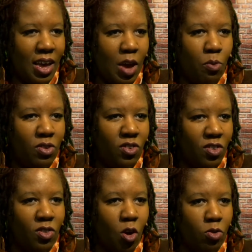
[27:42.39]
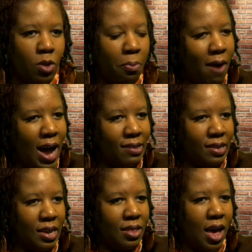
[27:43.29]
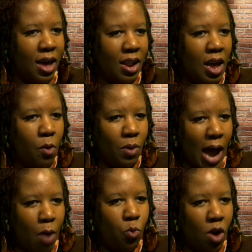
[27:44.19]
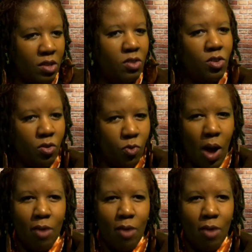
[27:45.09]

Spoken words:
it was just so surprising that when I walked into the room,